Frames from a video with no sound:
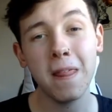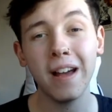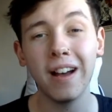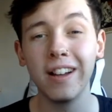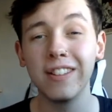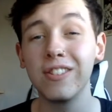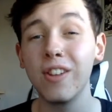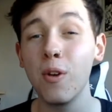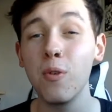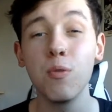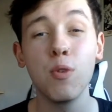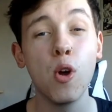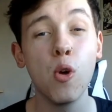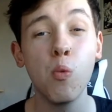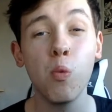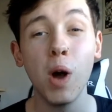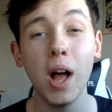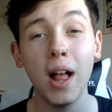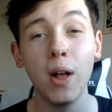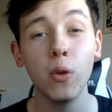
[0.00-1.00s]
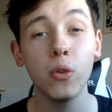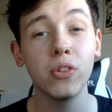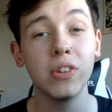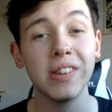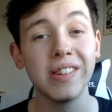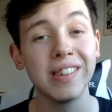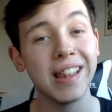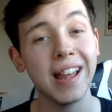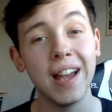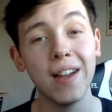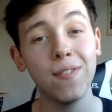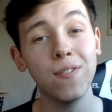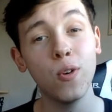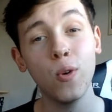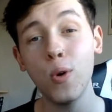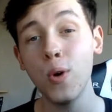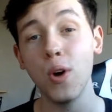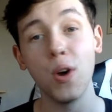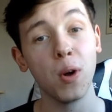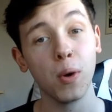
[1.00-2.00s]
I don't know what else is there
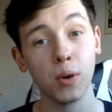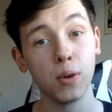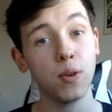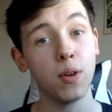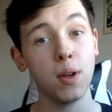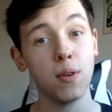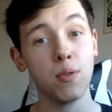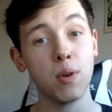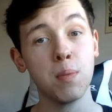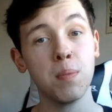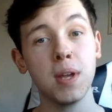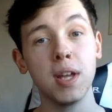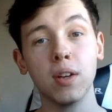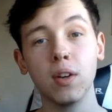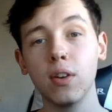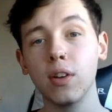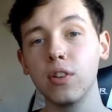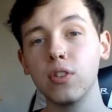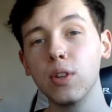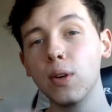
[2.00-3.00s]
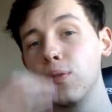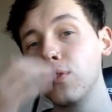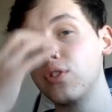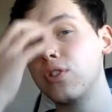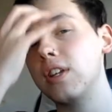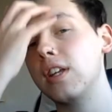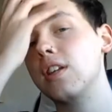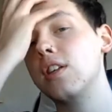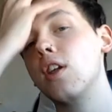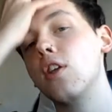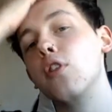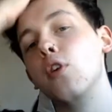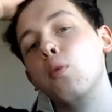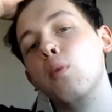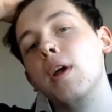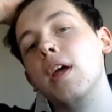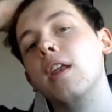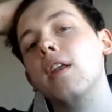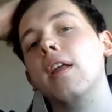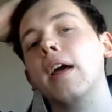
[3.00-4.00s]
for her, if we're being honest. Obviously, another
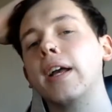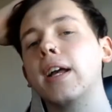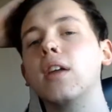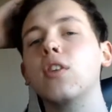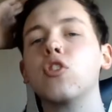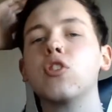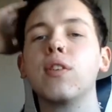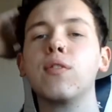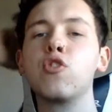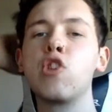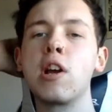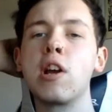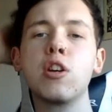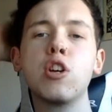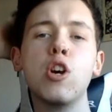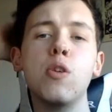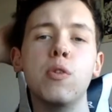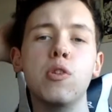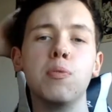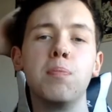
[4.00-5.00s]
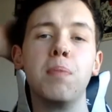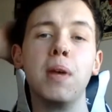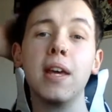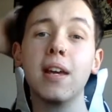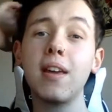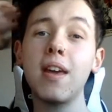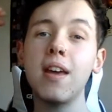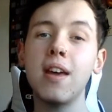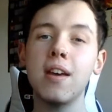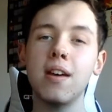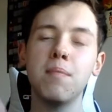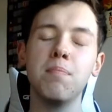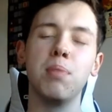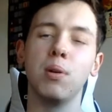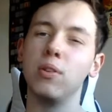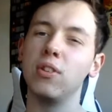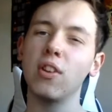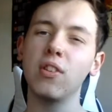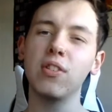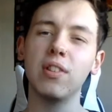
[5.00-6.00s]
win against Shevchenko is big,
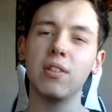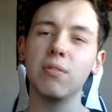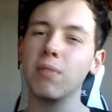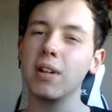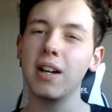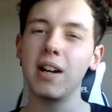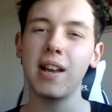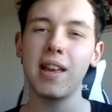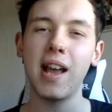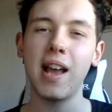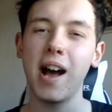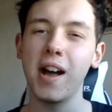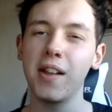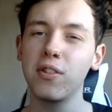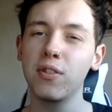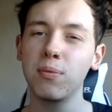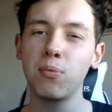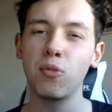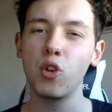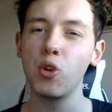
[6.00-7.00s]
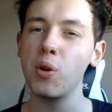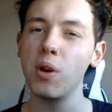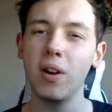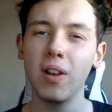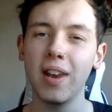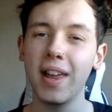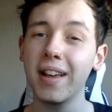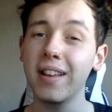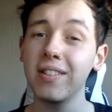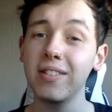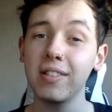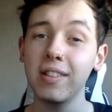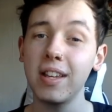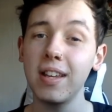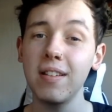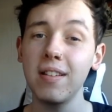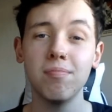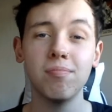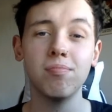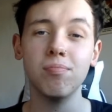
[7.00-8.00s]
but does it really add to her
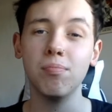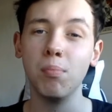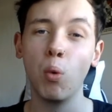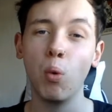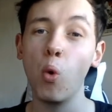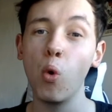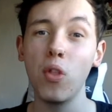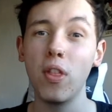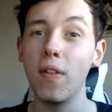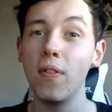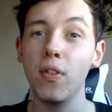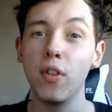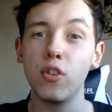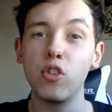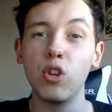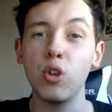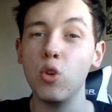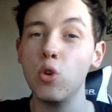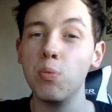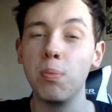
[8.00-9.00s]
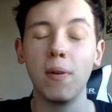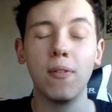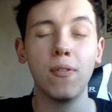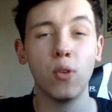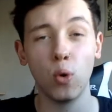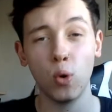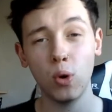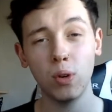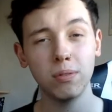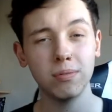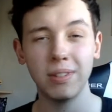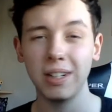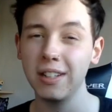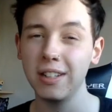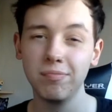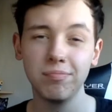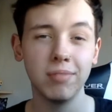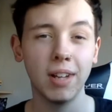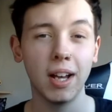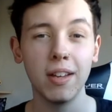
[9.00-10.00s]
legacy more than the two before?
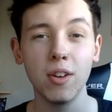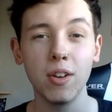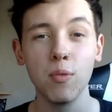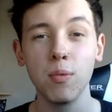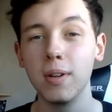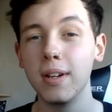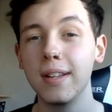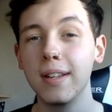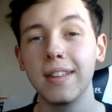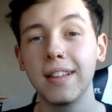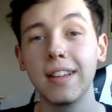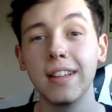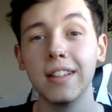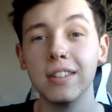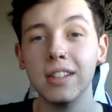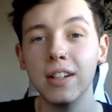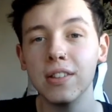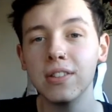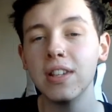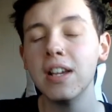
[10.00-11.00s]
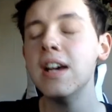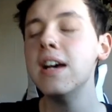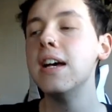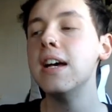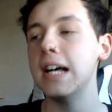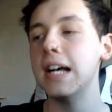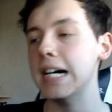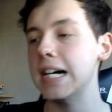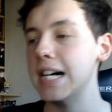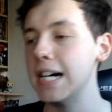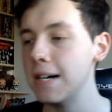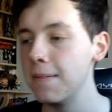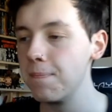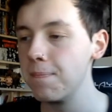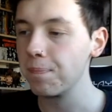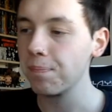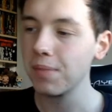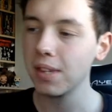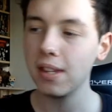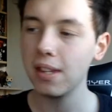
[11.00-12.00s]
I don't really think it does.
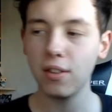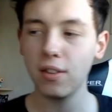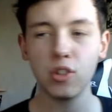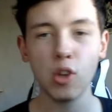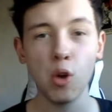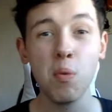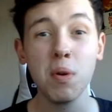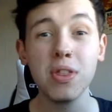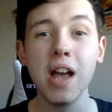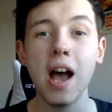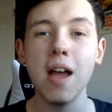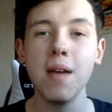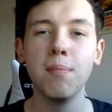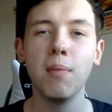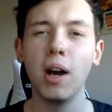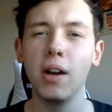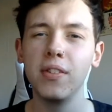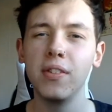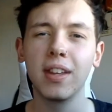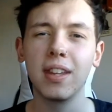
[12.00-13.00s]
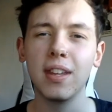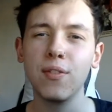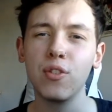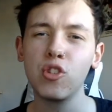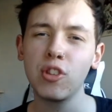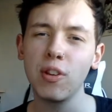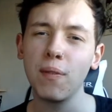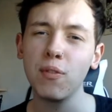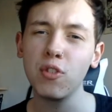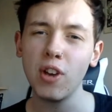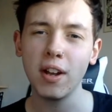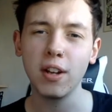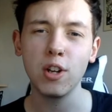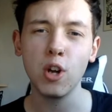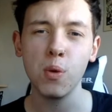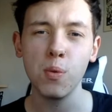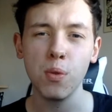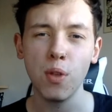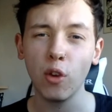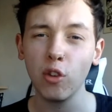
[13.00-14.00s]
So with that in mind, I give
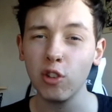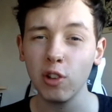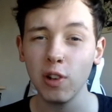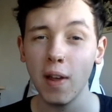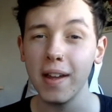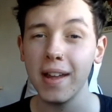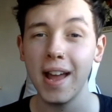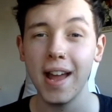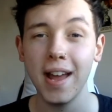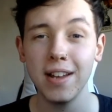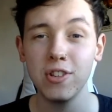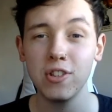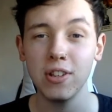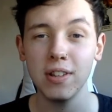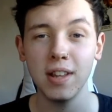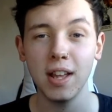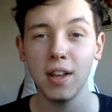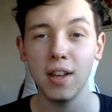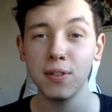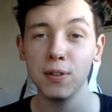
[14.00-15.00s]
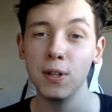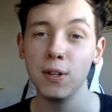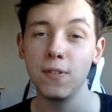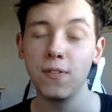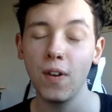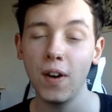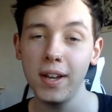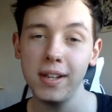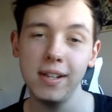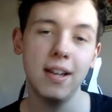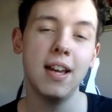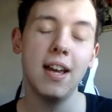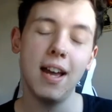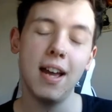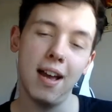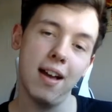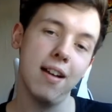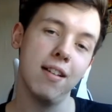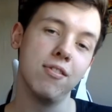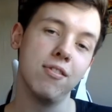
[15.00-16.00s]
Shevchenko the slight edge in their third fight,
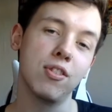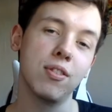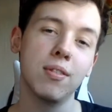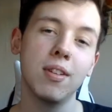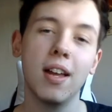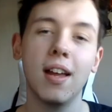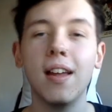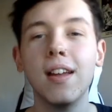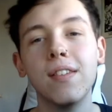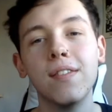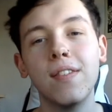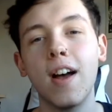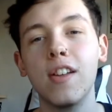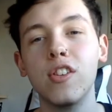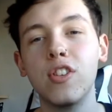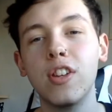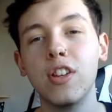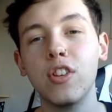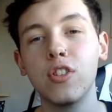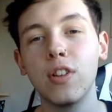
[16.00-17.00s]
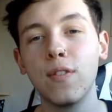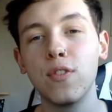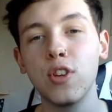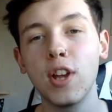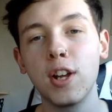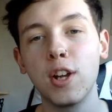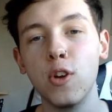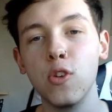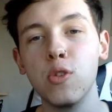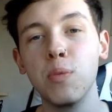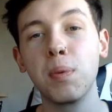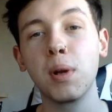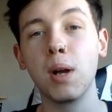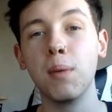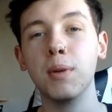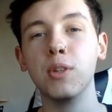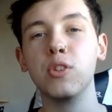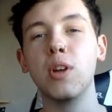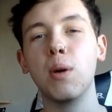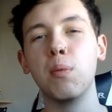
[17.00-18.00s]
and Valentina Shevchenko to
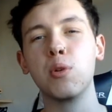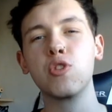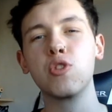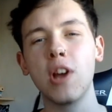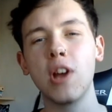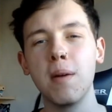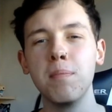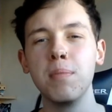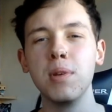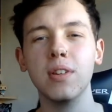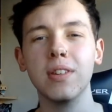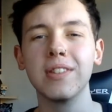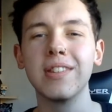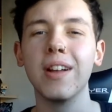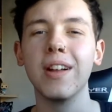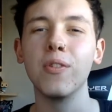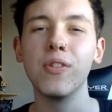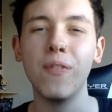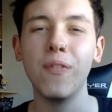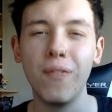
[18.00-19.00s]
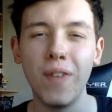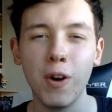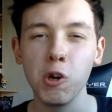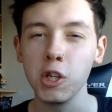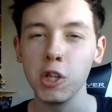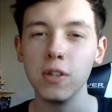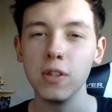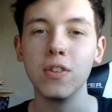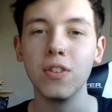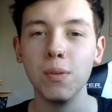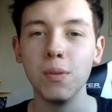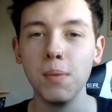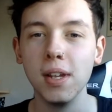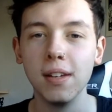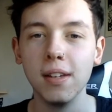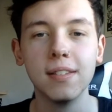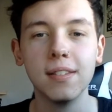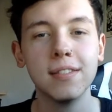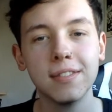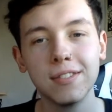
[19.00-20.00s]
become a double champion sounds very good to
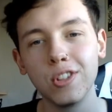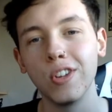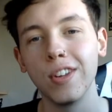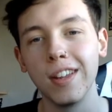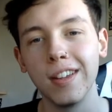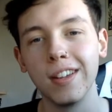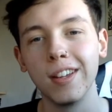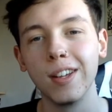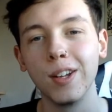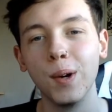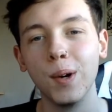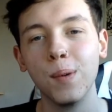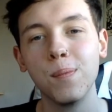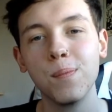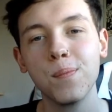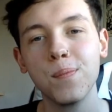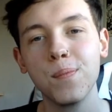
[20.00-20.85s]
me. So there you go.